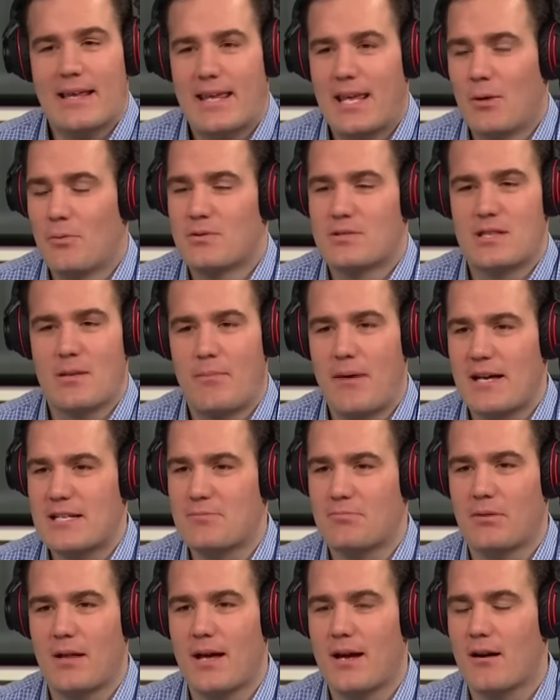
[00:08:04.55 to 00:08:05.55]
he was the
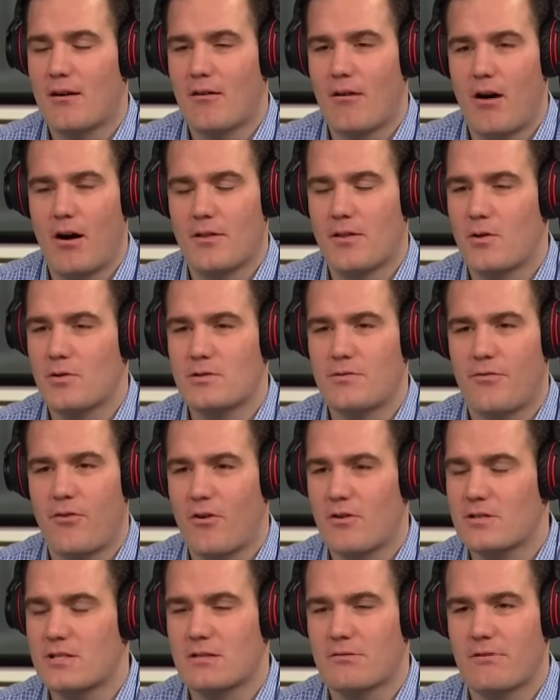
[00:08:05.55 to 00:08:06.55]
best player on those
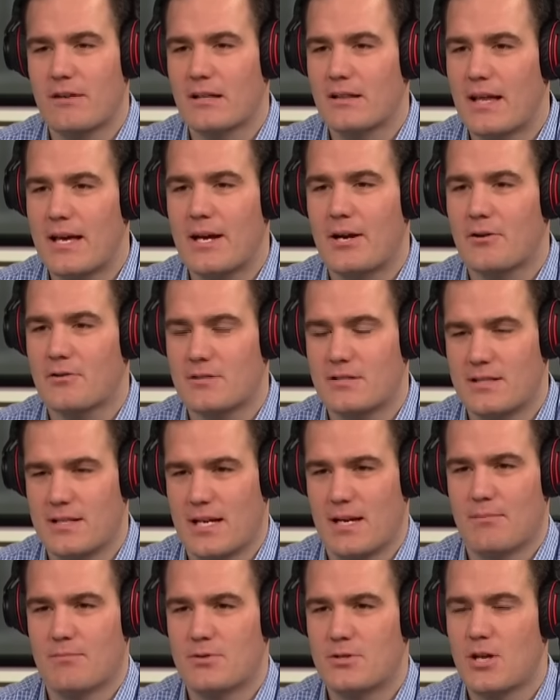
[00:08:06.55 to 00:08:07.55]
first three Lakers
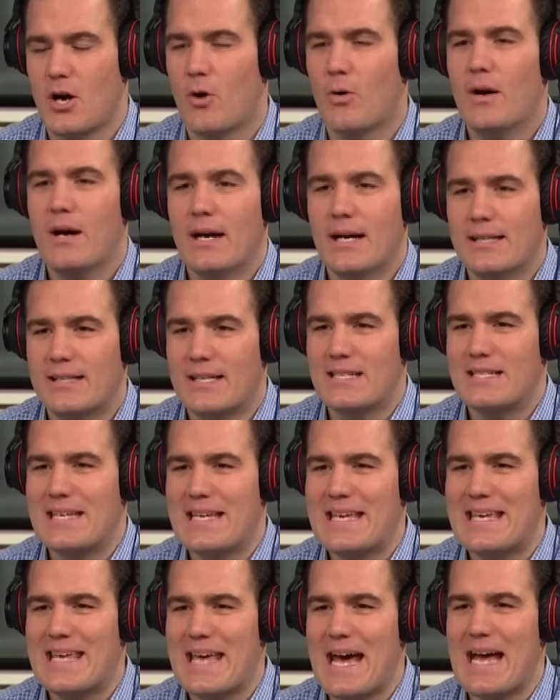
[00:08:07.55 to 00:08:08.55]
teams. So does
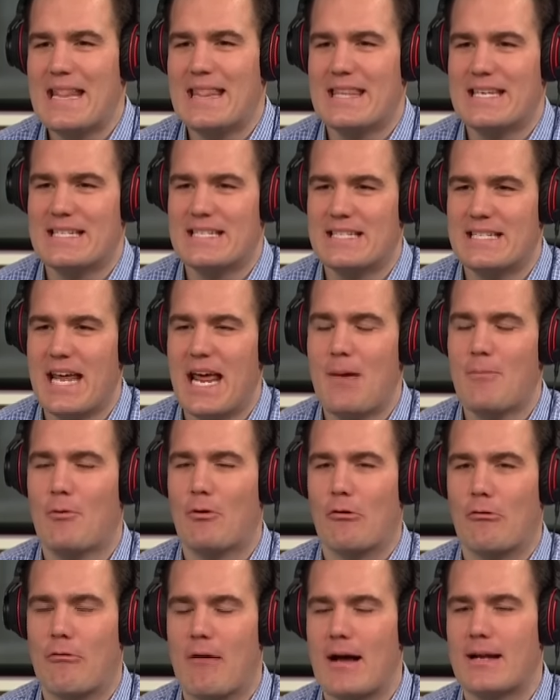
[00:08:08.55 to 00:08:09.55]
he get the same
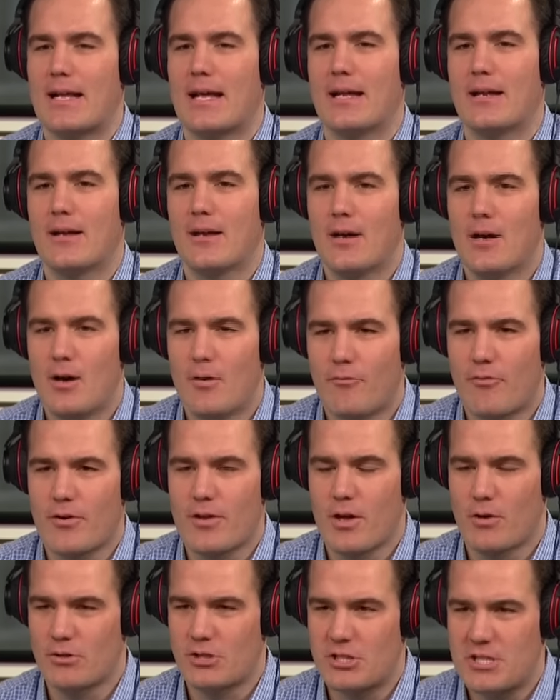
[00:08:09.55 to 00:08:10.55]
credit for
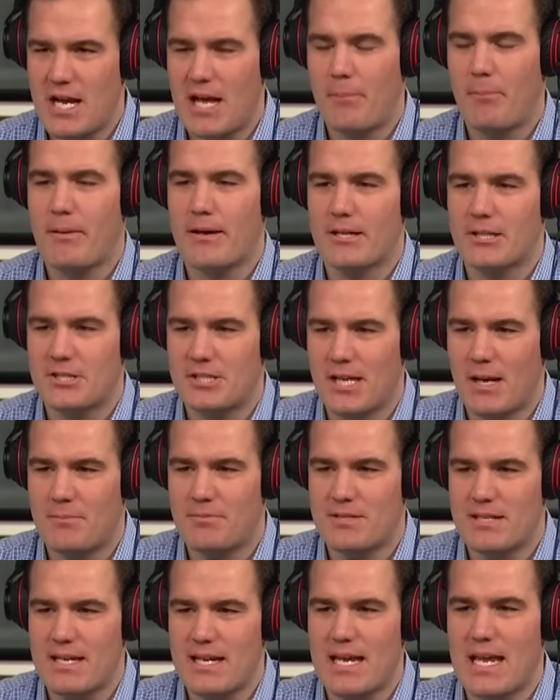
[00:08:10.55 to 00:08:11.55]
those
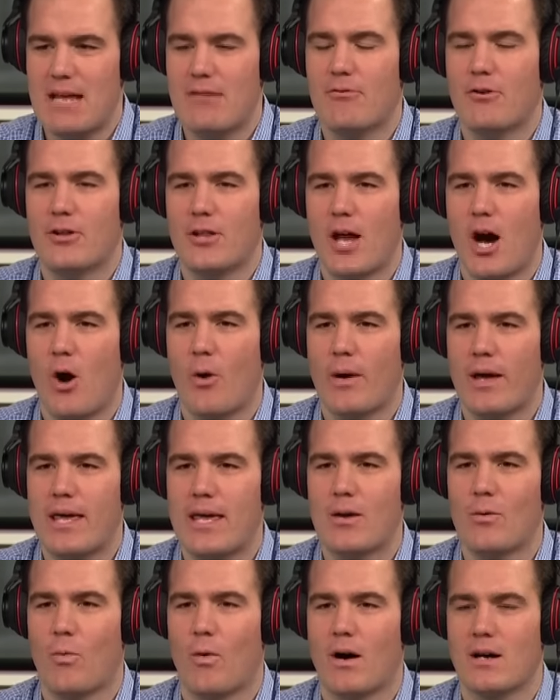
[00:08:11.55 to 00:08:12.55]
championships, even though
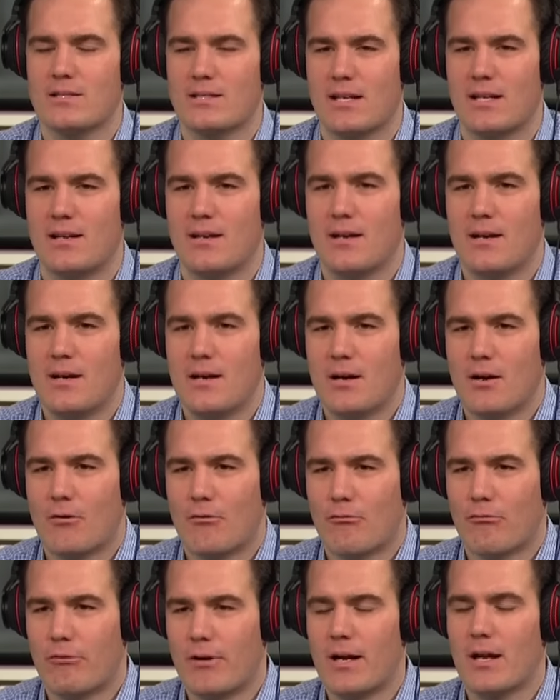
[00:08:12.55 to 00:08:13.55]
he wasn't
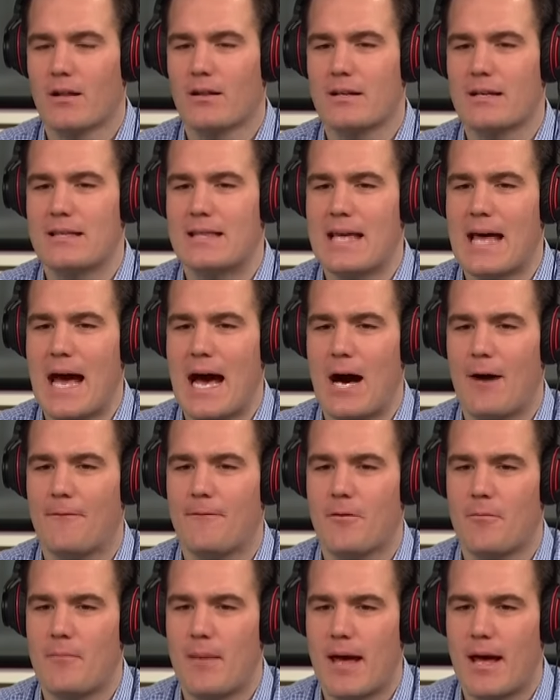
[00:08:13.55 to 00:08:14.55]
really the
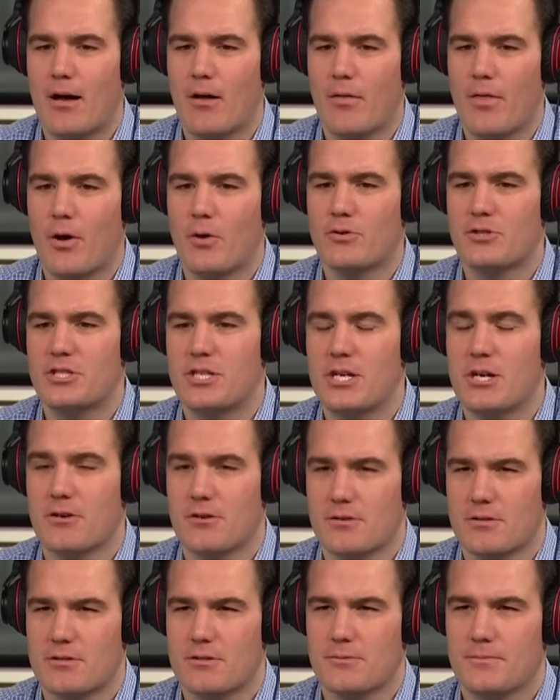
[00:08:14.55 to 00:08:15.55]
alpha male those
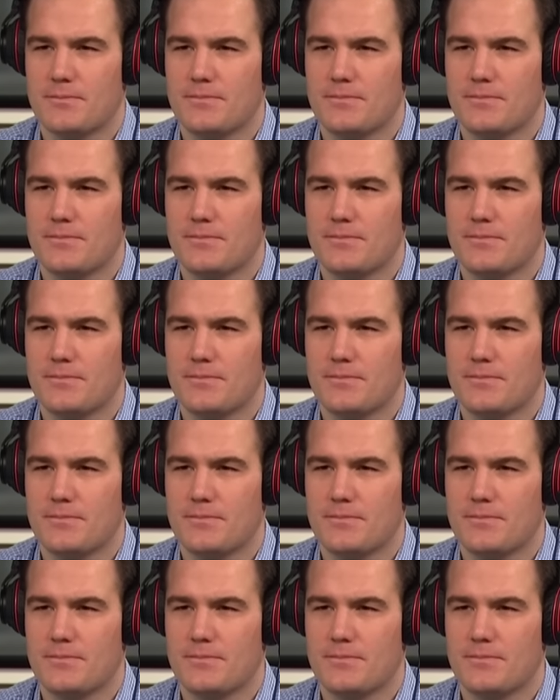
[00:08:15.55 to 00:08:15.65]
years?